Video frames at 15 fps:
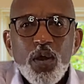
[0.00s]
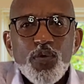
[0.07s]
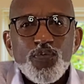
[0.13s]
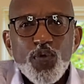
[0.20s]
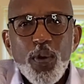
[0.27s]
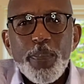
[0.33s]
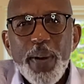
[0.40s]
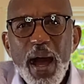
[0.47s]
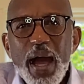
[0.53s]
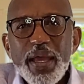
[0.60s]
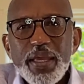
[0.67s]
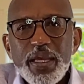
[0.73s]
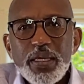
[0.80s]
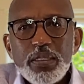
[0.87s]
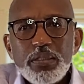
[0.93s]
For by
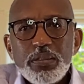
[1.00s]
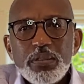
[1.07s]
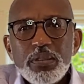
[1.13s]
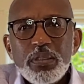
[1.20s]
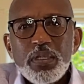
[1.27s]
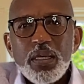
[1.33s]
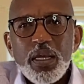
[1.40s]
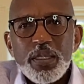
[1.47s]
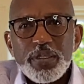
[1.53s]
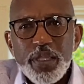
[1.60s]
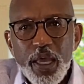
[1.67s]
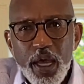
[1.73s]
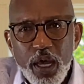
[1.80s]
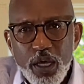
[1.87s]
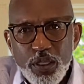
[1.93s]
it,
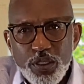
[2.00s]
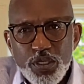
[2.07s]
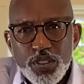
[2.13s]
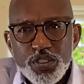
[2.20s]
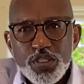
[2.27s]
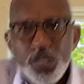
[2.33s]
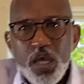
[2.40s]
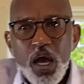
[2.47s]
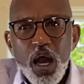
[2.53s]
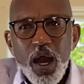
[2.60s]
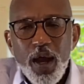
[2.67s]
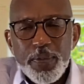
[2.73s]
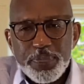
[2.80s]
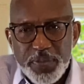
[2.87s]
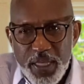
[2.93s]
the elders
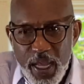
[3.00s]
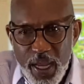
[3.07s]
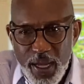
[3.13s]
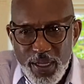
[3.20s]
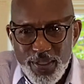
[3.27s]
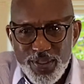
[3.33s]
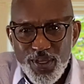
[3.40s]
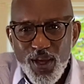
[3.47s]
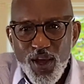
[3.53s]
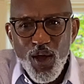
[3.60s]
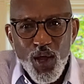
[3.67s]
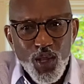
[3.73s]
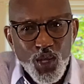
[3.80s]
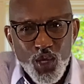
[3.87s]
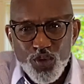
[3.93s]
obtained
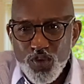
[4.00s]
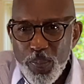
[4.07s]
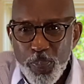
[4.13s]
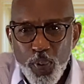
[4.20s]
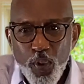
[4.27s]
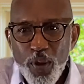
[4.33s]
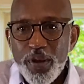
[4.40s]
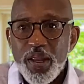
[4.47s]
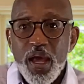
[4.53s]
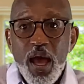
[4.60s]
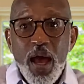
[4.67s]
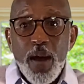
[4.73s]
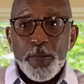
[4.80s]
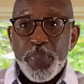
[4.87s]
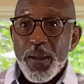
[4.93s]
a good report.
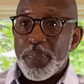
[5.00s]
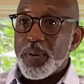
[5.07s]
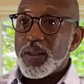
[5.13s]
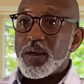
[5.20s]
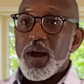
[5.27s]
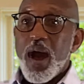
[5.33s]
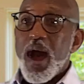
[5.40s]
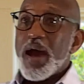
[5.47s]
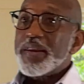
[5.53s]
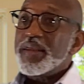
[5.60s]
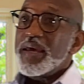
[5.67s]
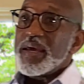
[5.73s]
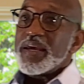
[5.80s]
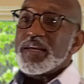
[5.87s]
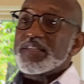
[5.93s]
People of
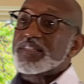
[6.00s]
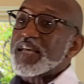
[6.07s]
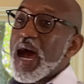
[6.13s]
God, it's